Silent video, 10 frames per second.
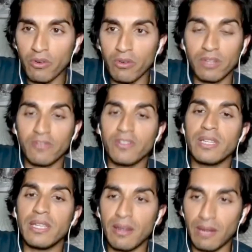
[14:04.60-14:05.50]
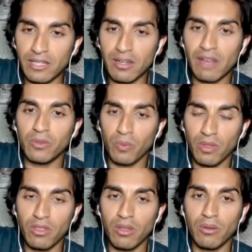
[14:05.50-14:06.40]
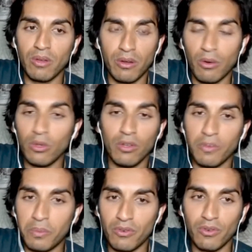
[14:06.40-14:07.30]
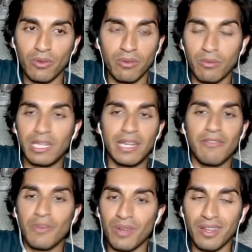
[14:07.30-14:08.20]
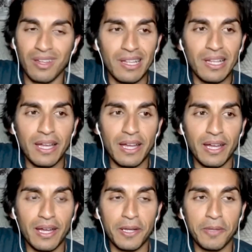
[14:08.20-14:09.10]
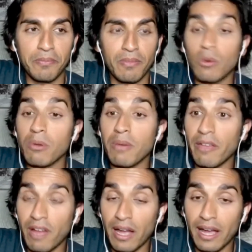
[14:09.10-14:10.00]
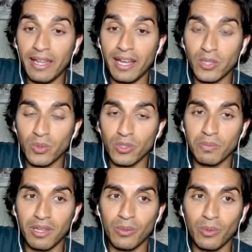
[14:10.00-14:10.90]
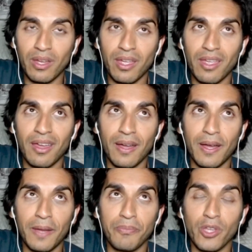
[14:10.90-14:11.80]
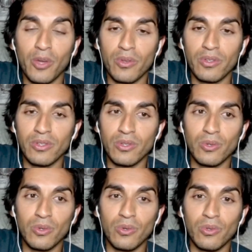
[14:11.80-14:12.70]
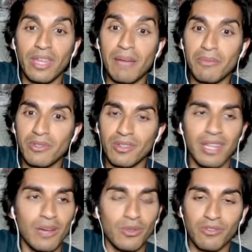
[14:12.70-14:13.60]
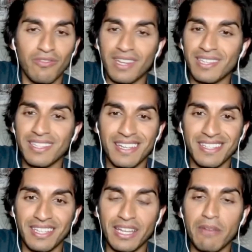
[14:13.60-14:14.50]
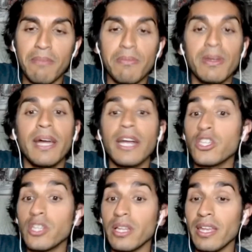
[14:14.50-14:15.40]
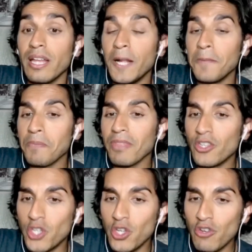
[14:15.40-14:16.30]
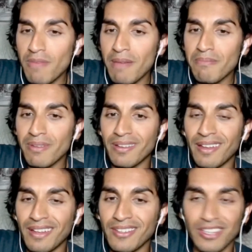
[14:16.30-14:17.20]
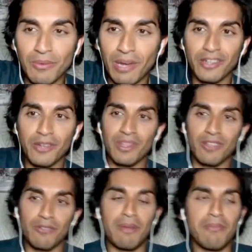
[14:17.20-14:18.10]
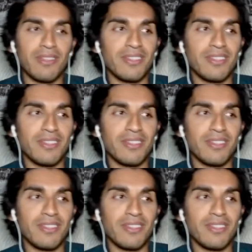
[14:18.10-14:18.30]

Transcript: Obviously, I traveled with you all over Peru. We did everywhere. One of my highlights was, by the way, going to the Amazon. That was fantastic. I remember actually. Do you remember? Actually, I don't know whether you remember this.